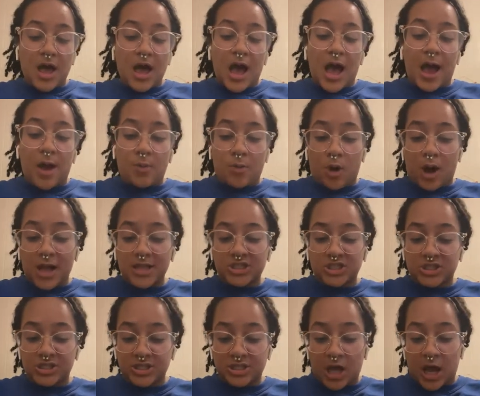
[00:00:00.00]
I
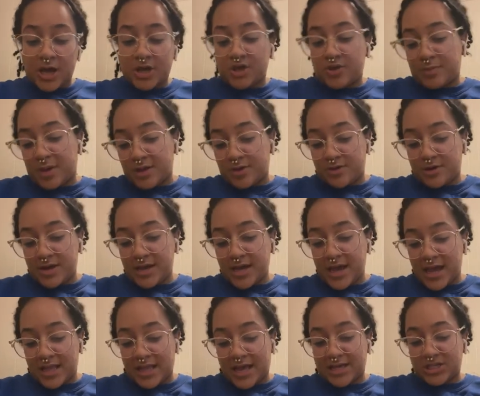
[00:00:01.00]
watched the documentary
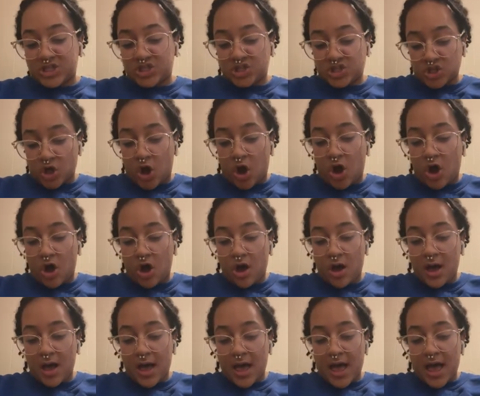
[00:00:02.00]
and I
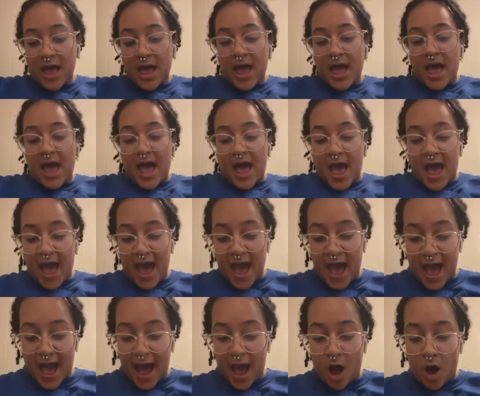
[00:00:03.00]
saw
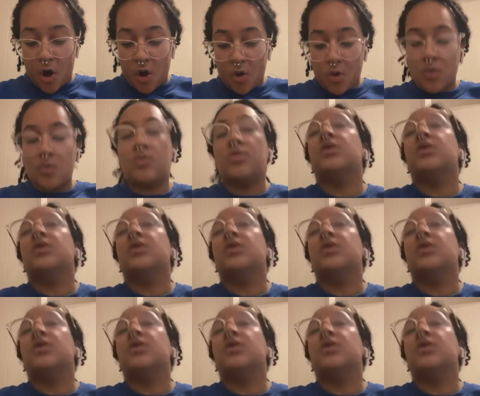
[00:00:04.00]
how